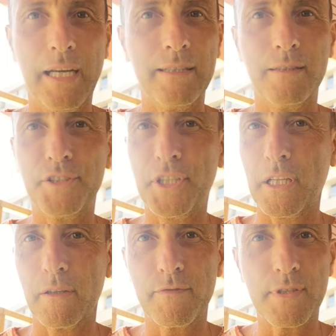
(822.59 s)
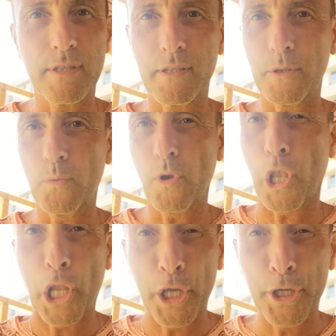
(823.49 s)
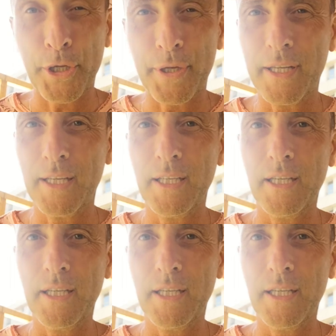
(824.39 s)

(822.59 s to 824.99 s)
and she loves to learn